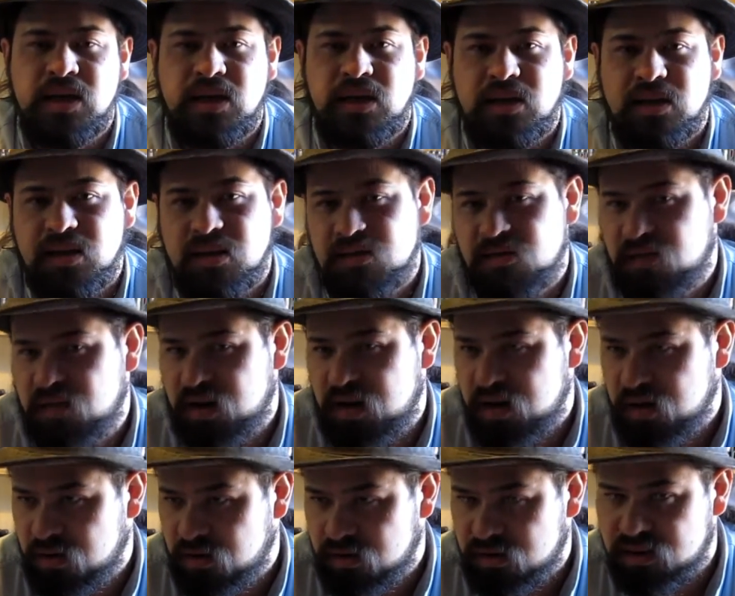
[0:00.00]
This
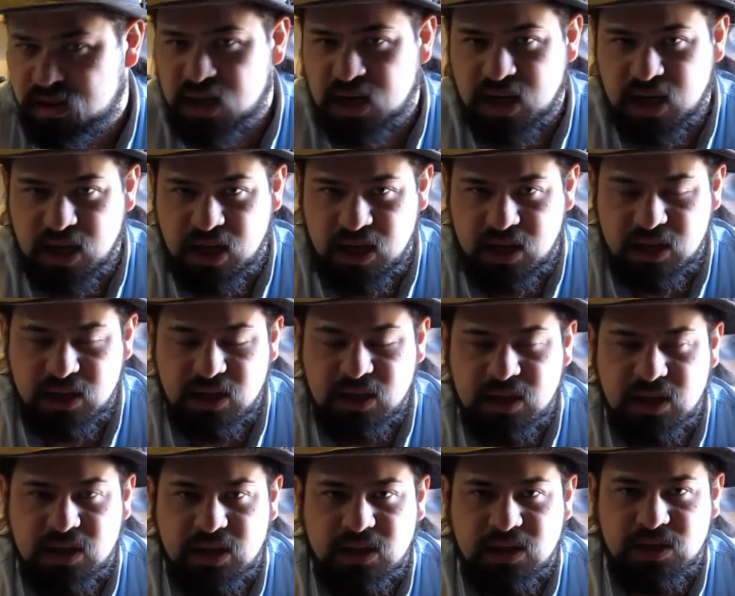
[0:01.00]
video is dedicated
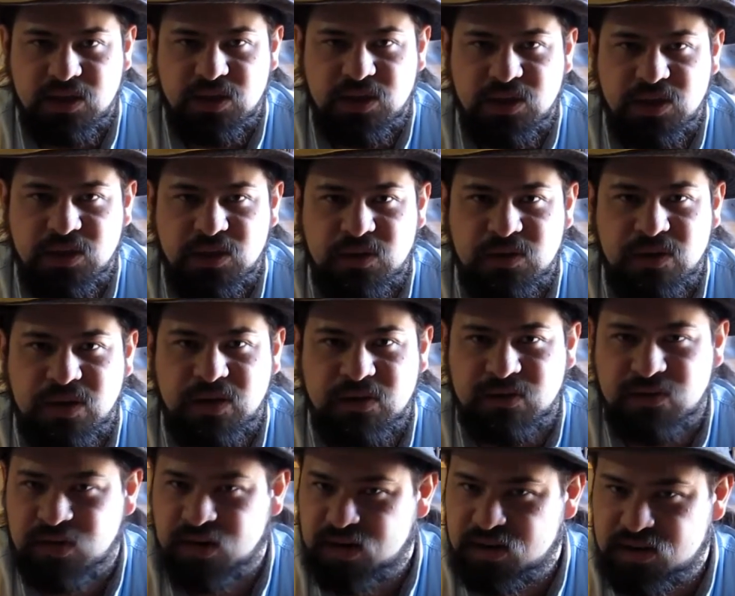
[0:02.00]
to a
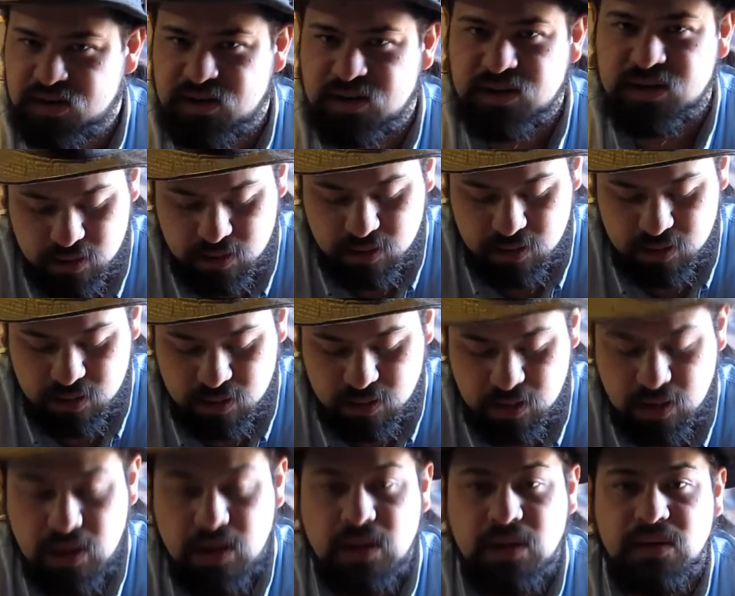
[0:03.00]
friend
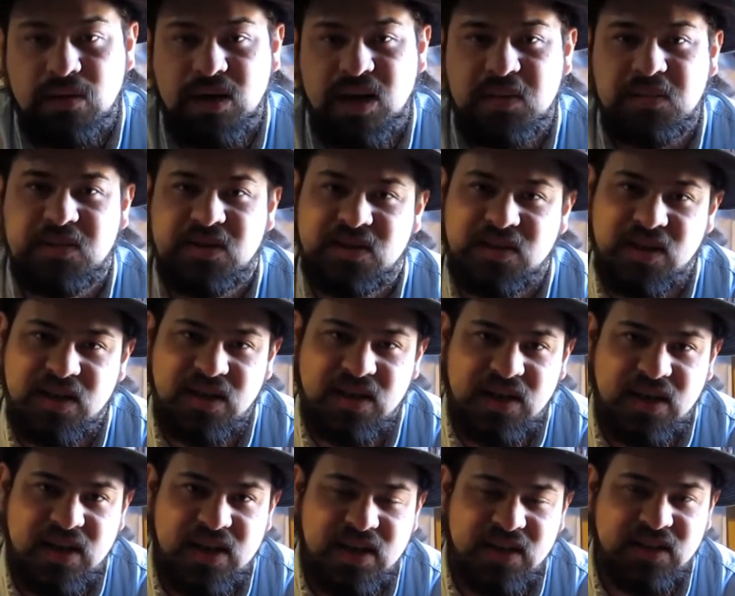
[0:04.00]
named Shin
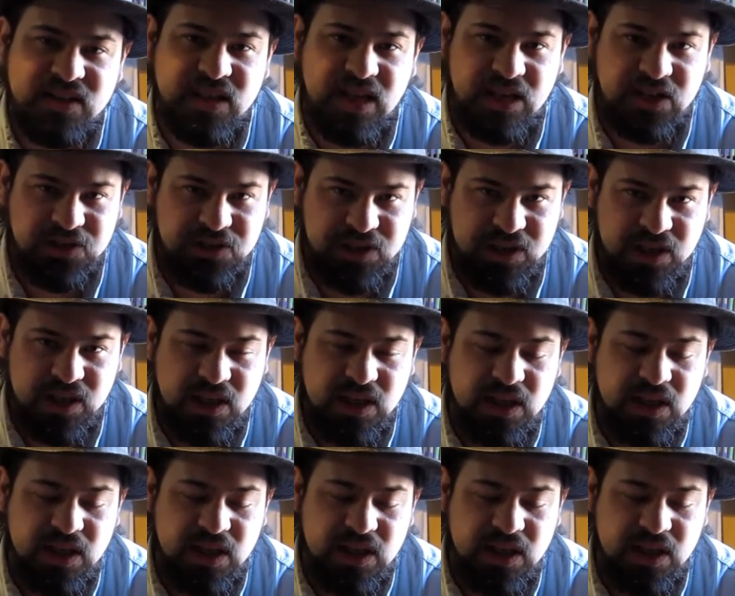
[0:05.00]
Hiasashi,